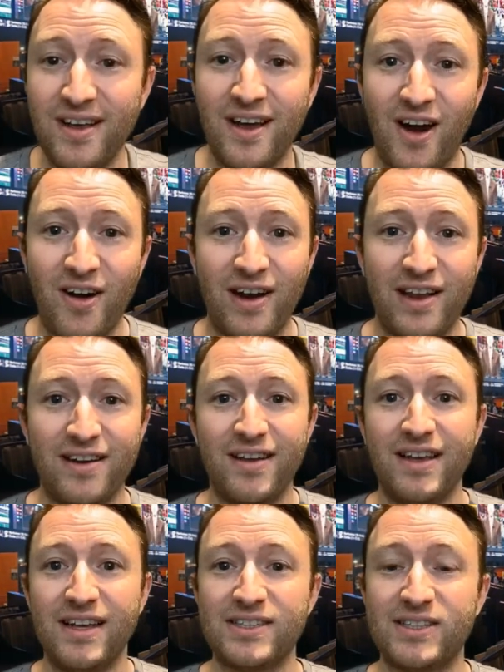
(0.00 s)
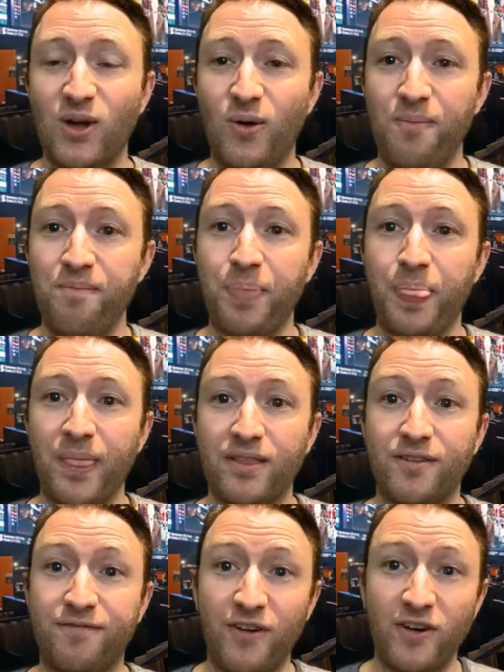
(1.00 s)
All right, so
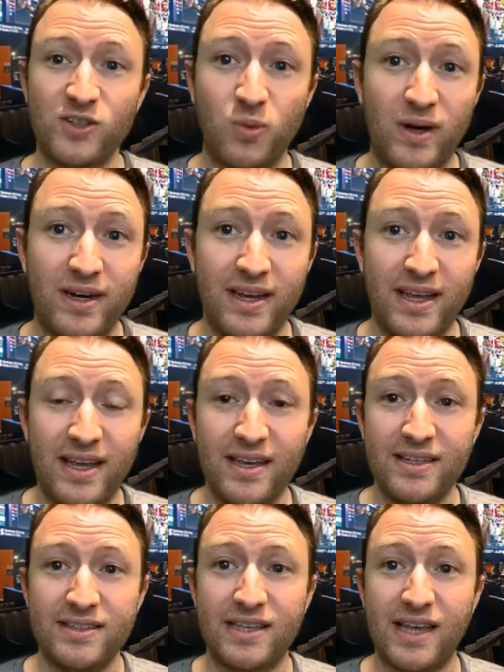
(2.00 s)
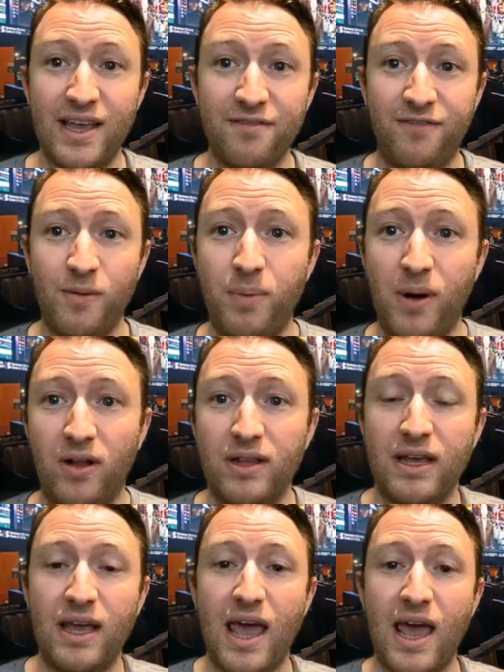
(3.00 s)
the first one is in football,
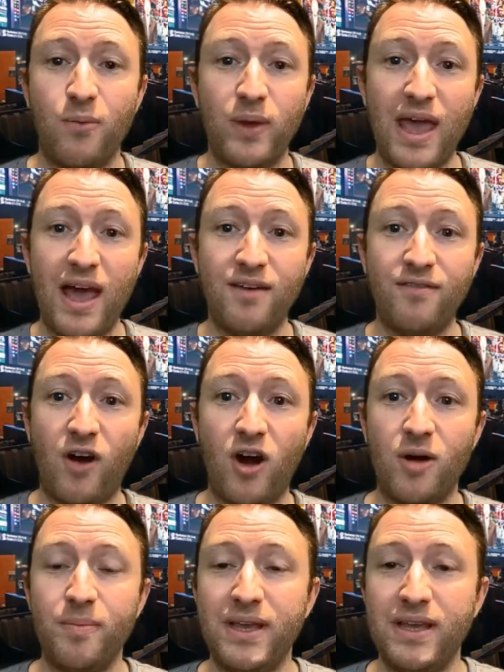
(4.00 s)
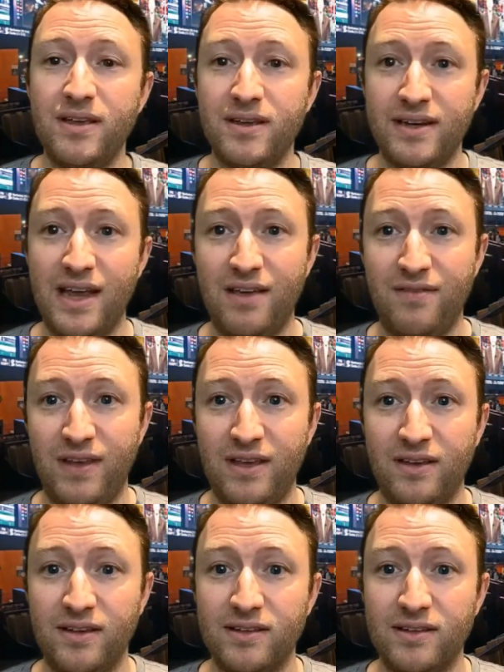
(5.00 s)
and we have Army-Navy.